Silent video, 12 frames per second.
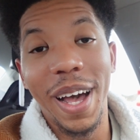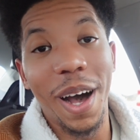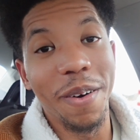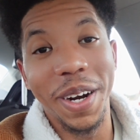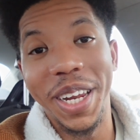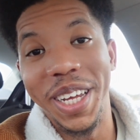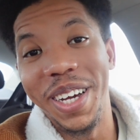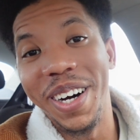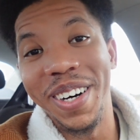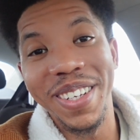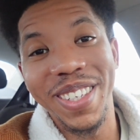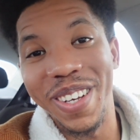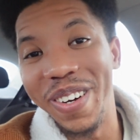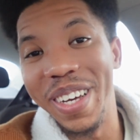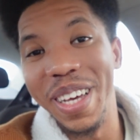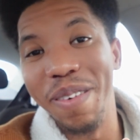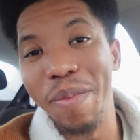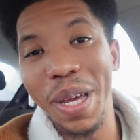Alrighty, y'all. So
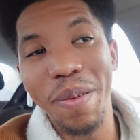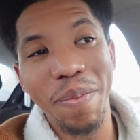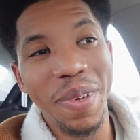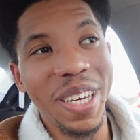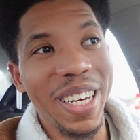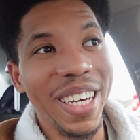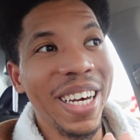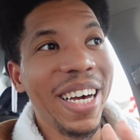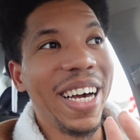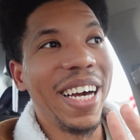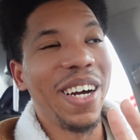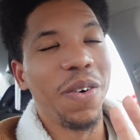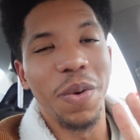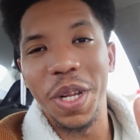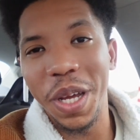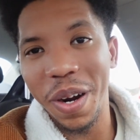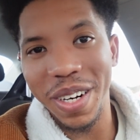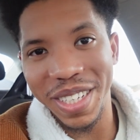it might be
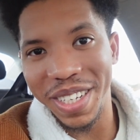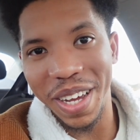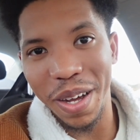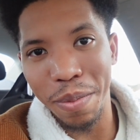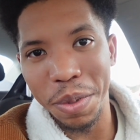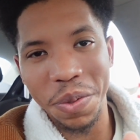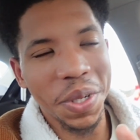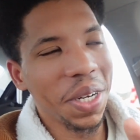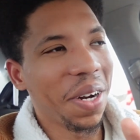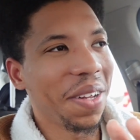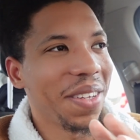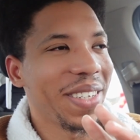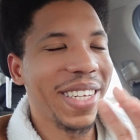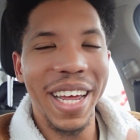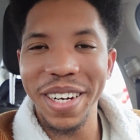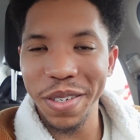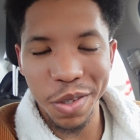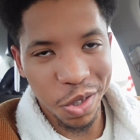really hard to tell between all the
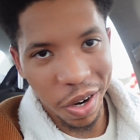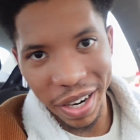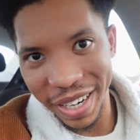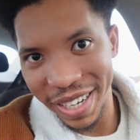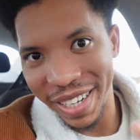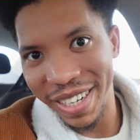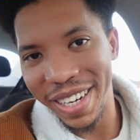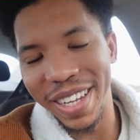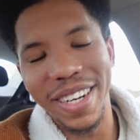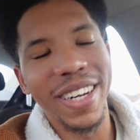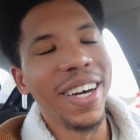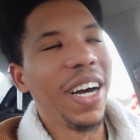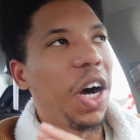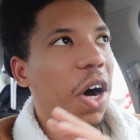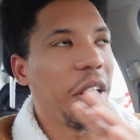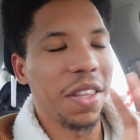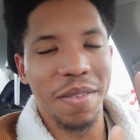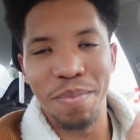technical jargon and
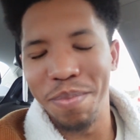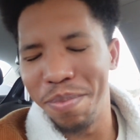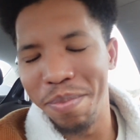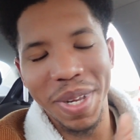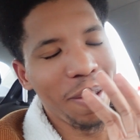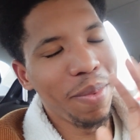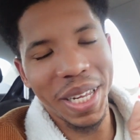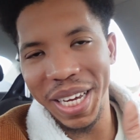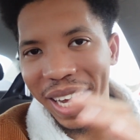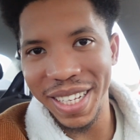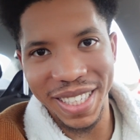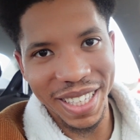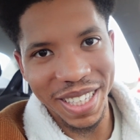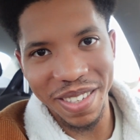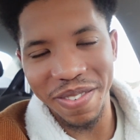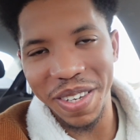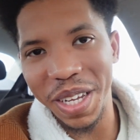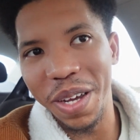all the many cuts in
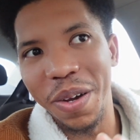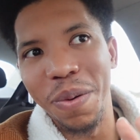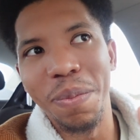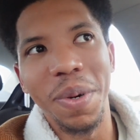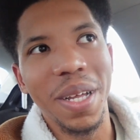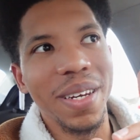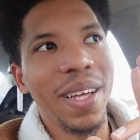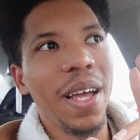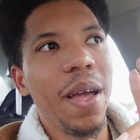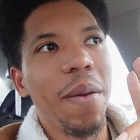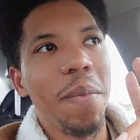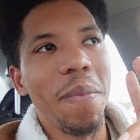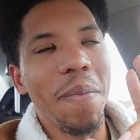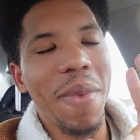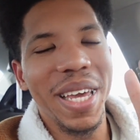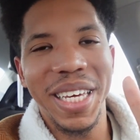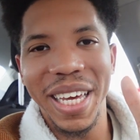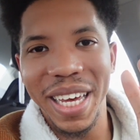this video, but
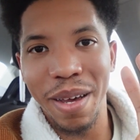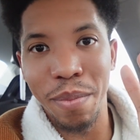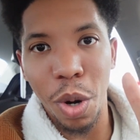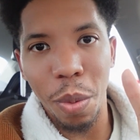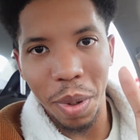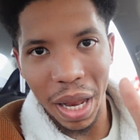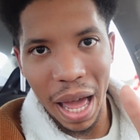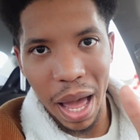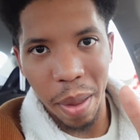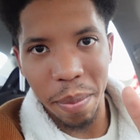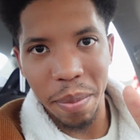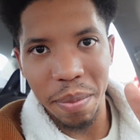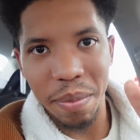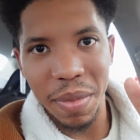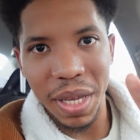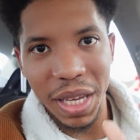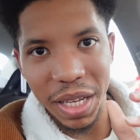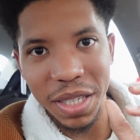making a mobile app
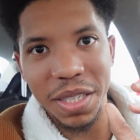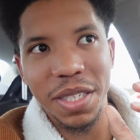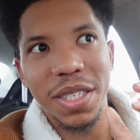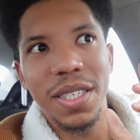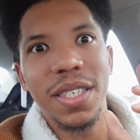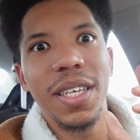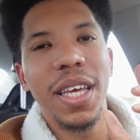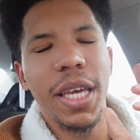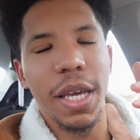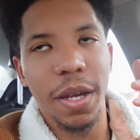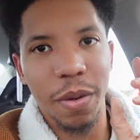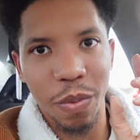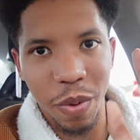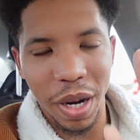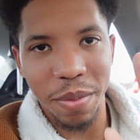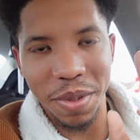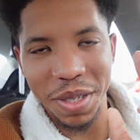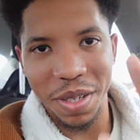is
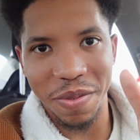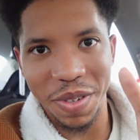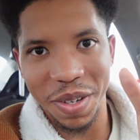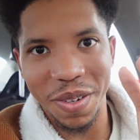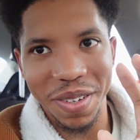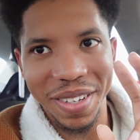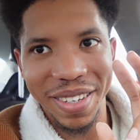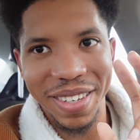incredibly difficult.